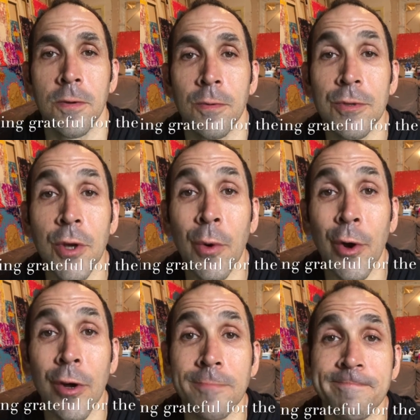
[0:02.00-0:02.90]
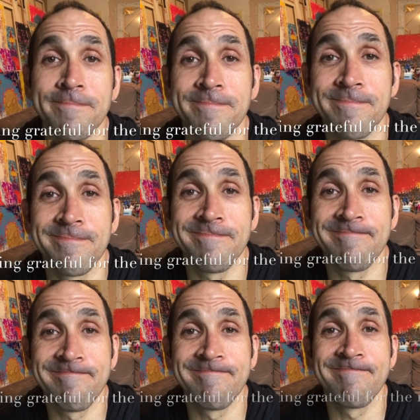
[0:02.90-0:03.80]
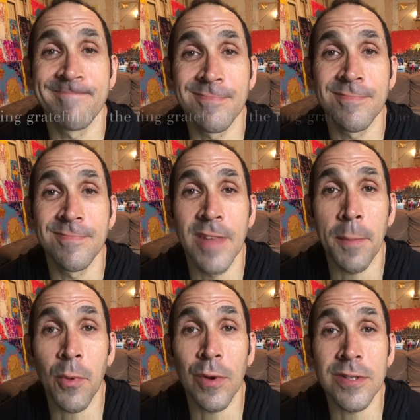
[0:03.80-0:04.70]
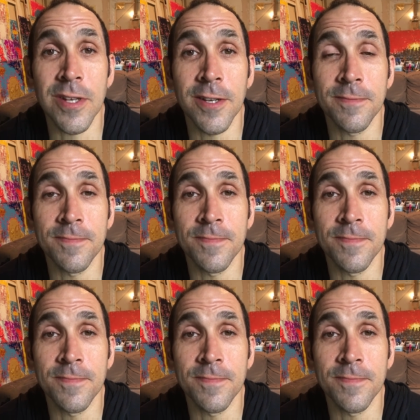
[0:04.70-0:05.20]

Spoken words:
What's going on? Happy Wednesday.